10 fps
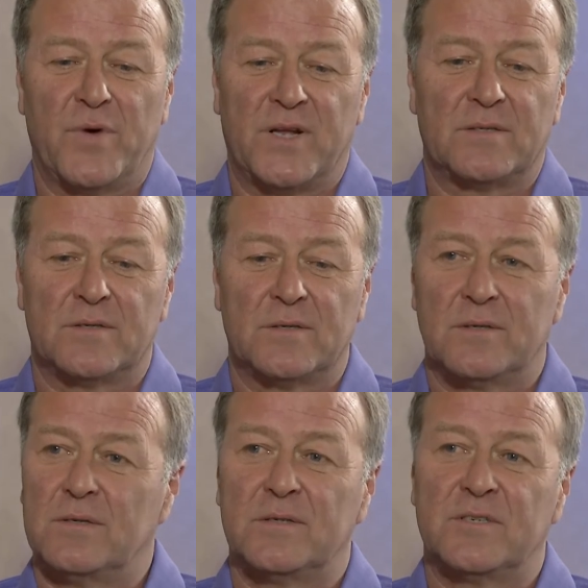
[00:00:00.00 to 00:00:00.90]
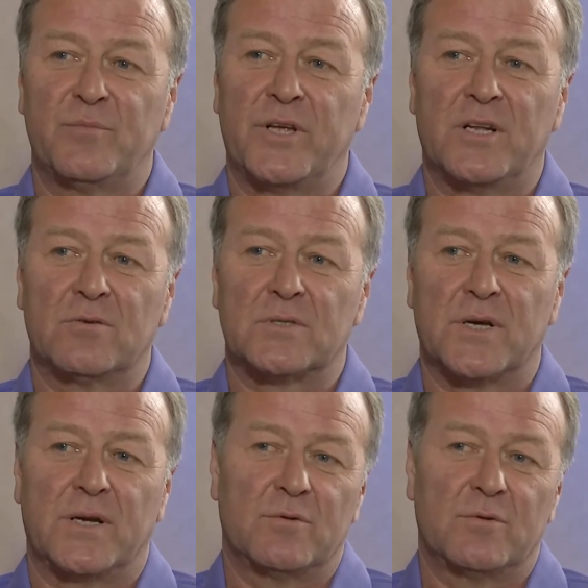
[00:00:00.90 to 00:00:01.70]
man to be alongside.